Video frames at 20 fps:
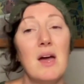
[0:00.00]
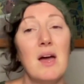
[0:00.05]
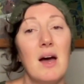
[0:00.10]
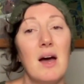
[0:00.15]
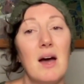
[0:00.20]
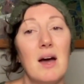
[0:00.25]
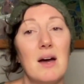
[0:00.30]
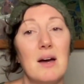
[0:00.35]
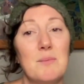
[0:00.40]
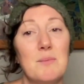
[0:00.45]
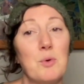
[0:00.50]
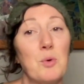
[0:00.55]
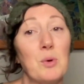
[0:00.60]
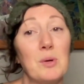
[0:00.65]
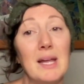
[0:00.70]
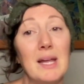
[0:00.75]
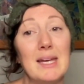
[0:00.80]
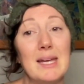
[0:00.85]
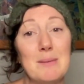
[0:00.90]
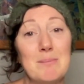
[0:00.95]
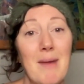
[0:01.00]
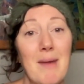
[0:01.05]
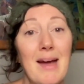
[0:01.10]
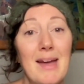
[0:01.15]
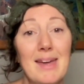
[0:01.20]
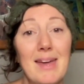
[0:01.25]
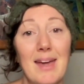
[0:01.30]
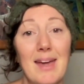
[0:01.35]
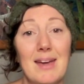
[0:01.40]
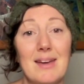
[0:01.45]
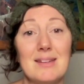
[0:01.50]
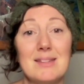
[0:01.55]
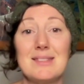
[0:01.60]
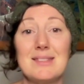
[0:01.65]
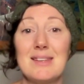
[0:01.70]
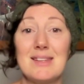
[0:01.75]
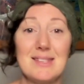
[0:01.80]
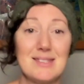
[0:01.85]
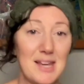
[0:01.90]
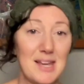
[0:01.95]
or like in my case,
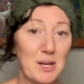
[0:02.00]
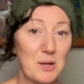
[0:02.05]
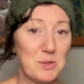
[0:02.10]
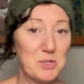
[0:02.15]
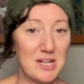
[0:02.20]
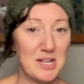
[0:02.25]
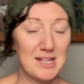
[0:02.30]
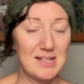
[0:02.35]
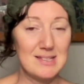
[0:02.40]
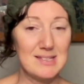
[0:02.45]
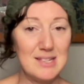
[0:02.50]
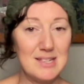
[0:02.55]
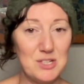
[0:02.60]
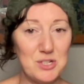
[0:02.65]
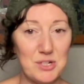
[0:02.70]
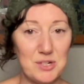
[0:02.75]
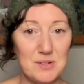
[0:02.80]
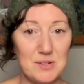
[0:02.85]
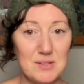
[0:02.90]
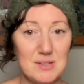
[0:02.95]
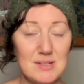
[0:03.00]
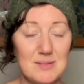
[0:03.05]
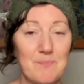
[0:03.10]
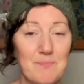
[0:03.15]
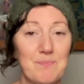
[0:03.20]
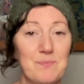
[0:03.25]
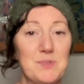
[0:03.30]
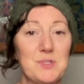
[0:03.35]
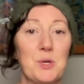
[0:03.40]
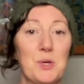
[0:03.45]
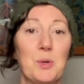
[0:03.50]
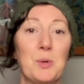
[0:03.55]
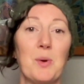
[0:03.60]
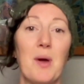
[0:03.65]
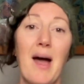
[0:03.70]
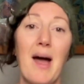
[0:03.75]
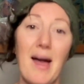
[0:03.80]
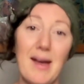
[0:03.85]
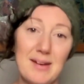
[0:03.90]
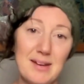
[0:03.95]
psychogenic seizures,
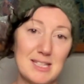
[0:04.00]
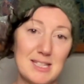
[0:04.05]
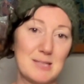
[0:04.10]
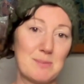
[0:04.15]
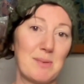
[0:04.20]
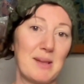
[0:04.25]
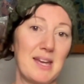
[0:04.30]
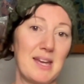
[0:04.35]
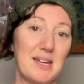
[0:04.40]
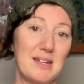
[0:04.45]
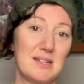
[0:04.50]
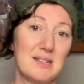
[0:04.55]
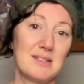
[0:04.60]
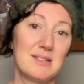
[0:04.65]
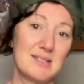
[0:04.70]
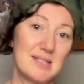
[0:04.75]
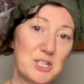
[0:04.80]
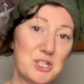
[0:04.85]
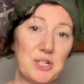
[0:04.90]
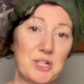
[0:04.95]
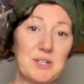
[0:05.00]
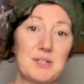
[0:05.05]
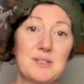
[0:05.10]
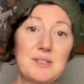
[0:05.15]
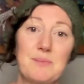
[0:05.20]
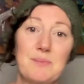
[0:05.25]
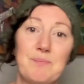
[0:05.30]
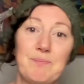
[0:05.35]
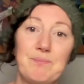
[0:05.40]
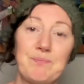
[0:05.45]
so unexplained seizures.